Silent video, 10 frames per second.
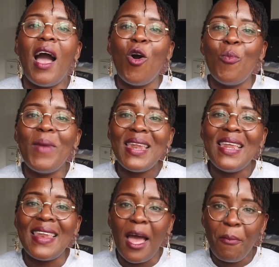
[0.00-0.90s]
how
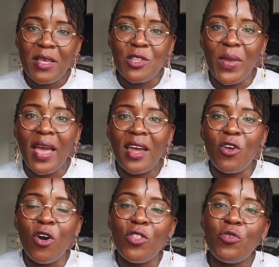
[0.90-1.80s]
many nappies we
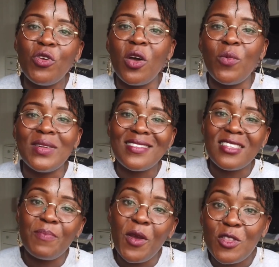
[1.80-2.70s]
had gone through that were
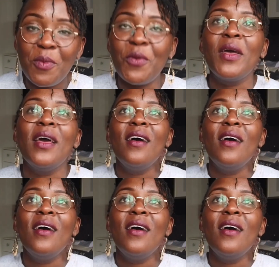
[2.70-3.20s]
disposable,